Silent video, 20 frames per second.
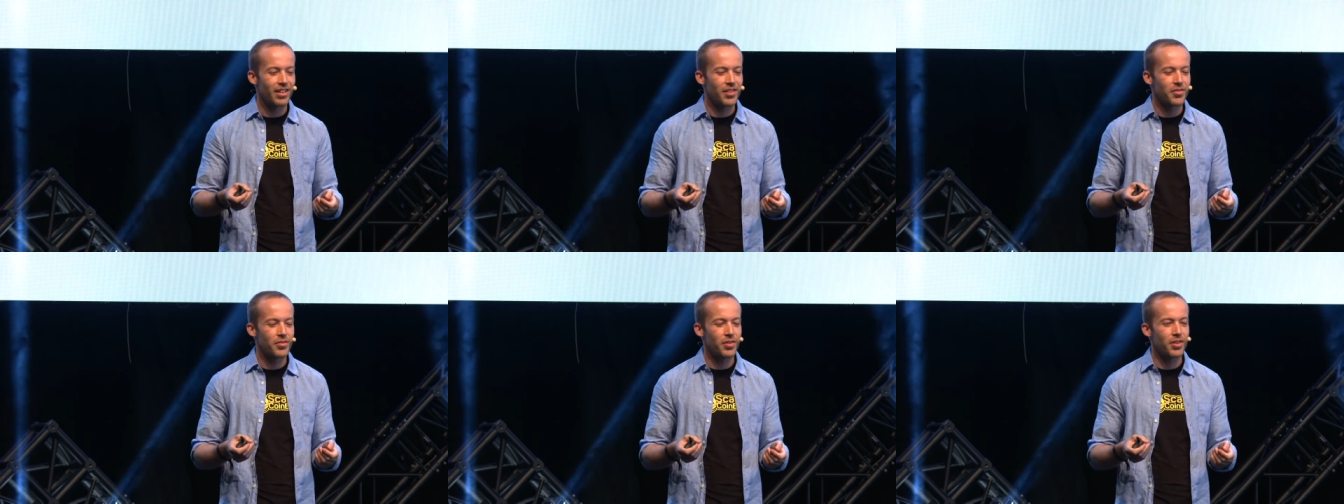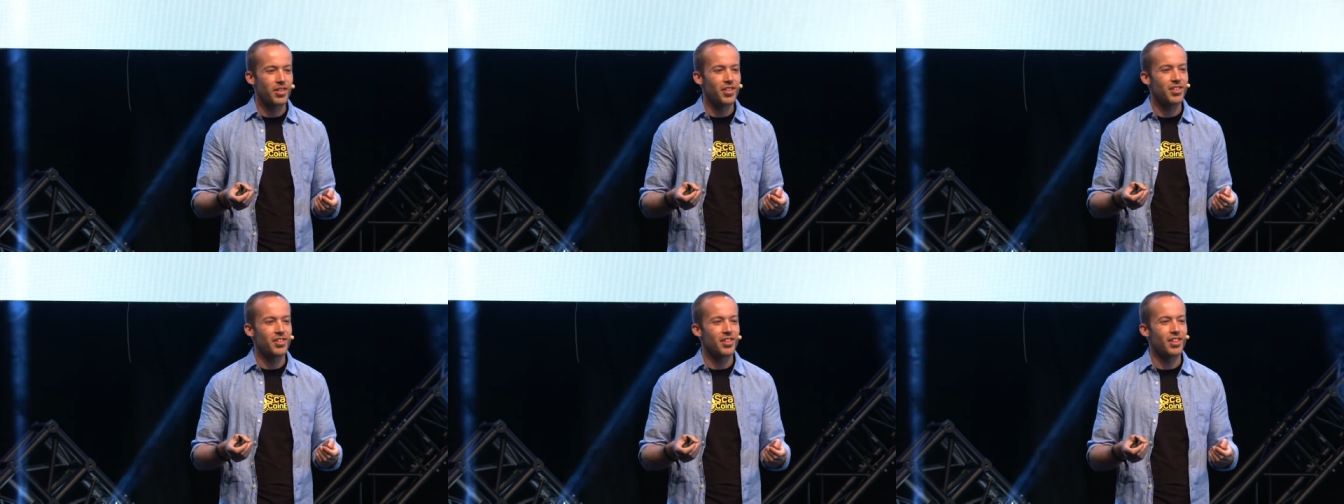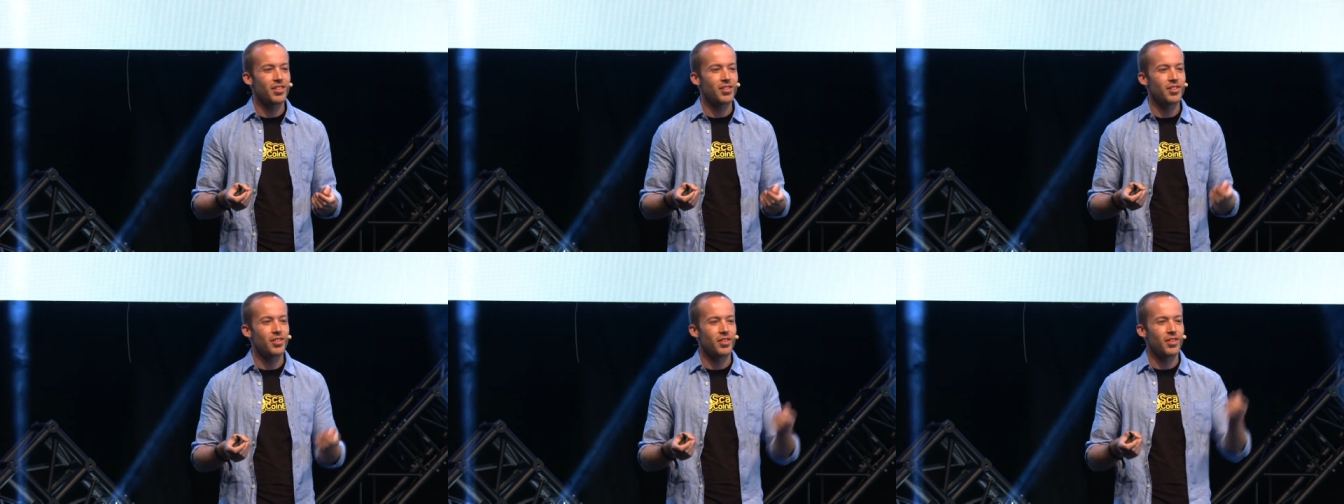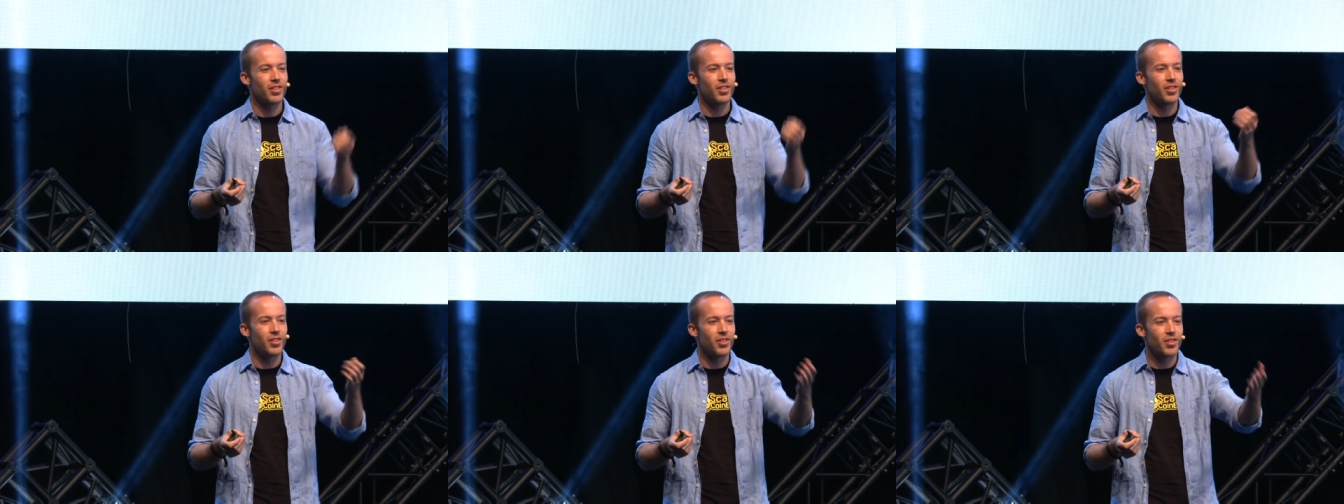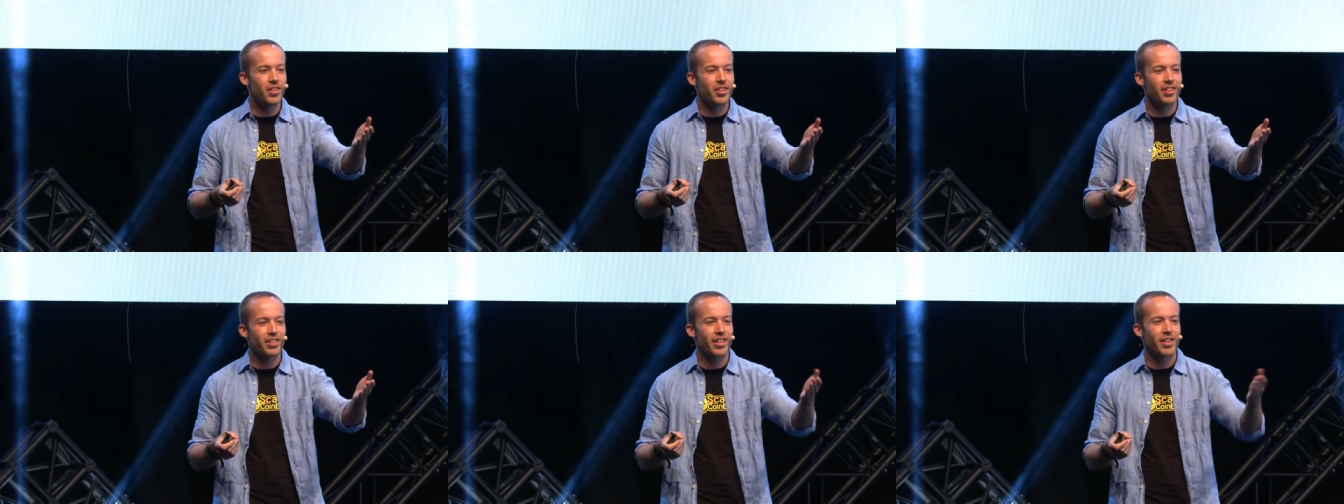For instance,
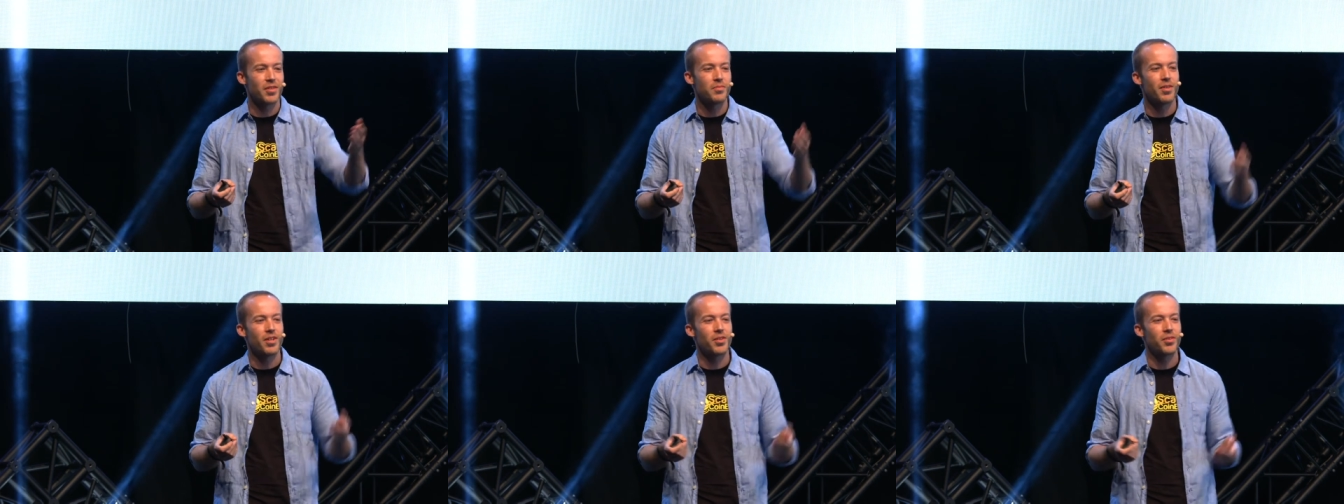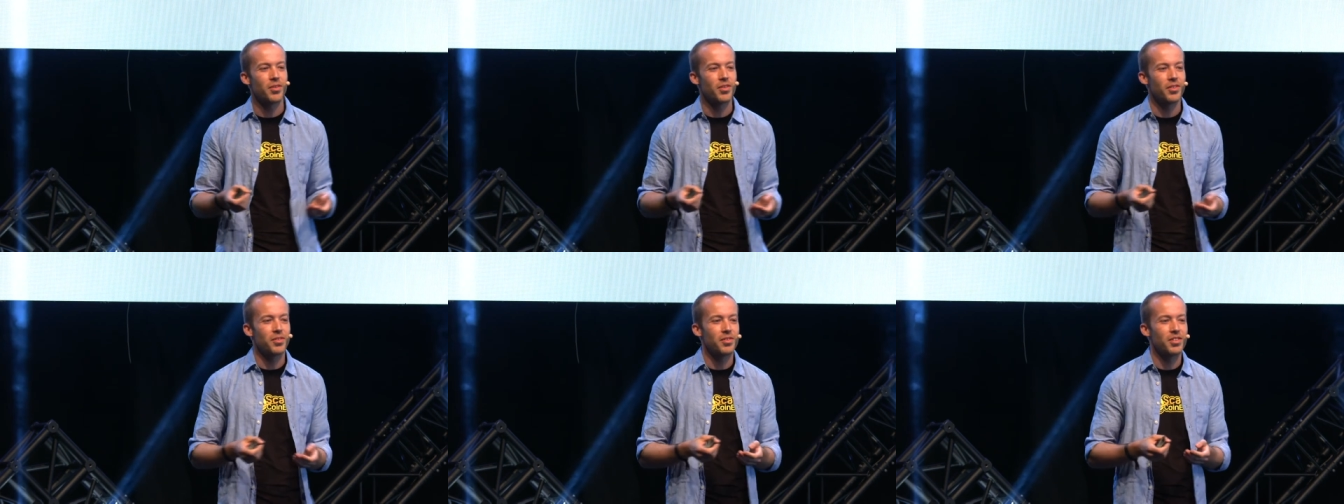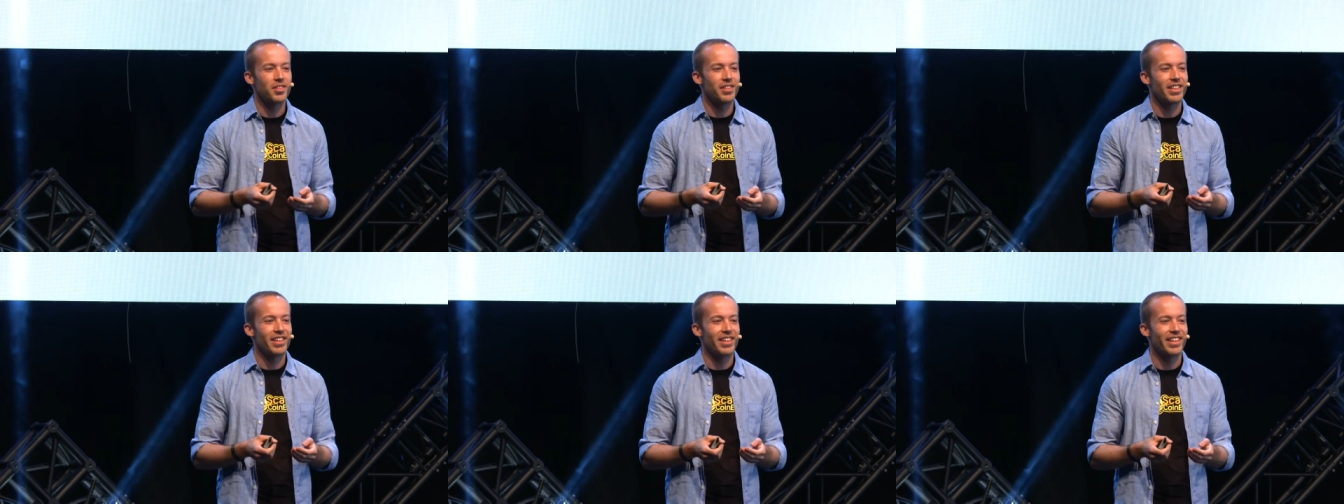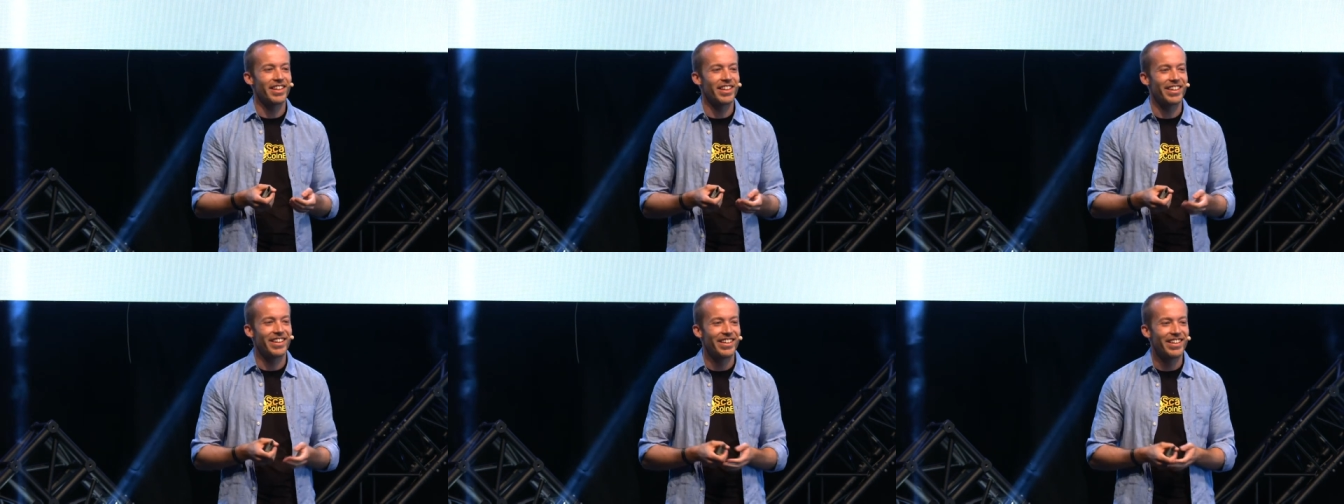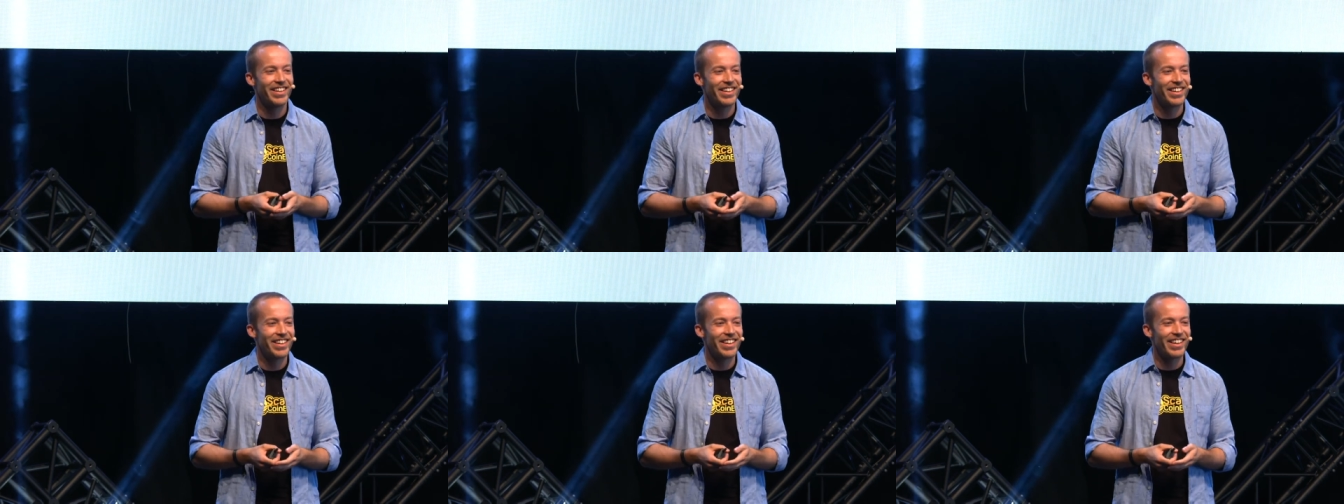Locke came out with the
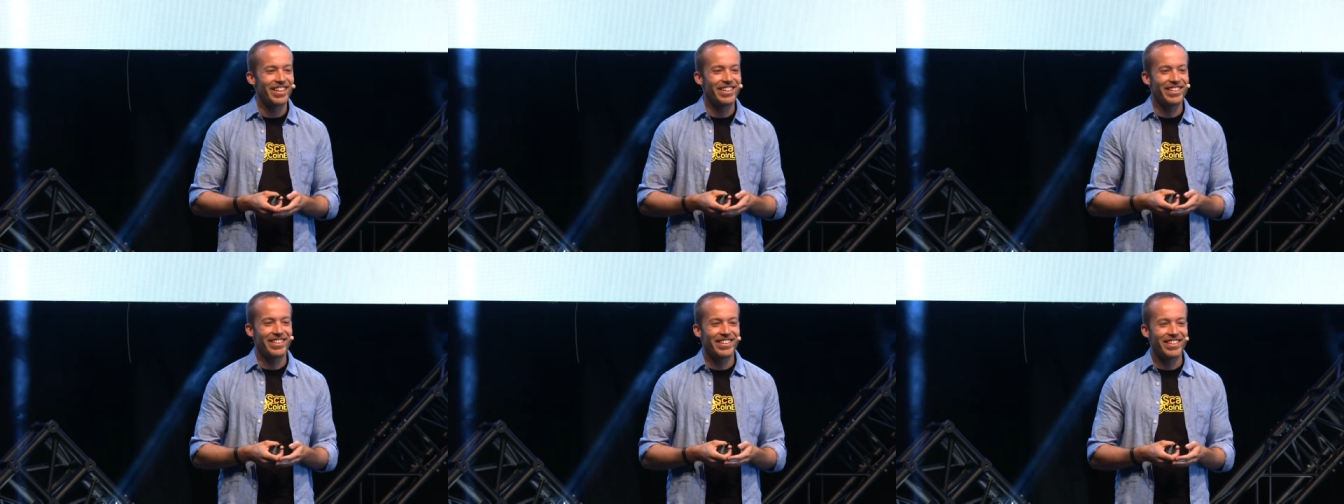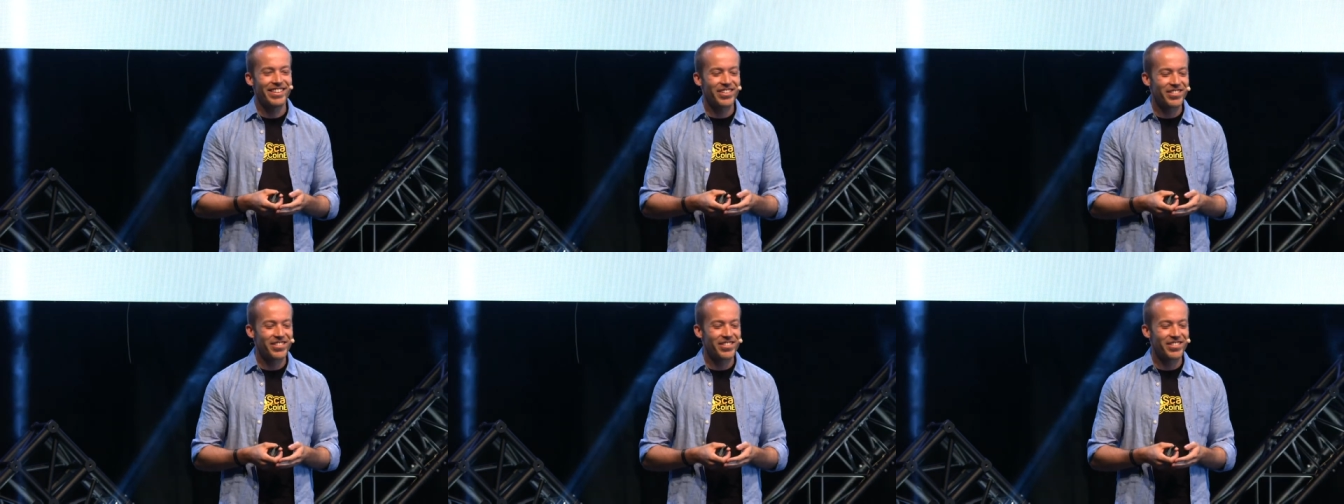idea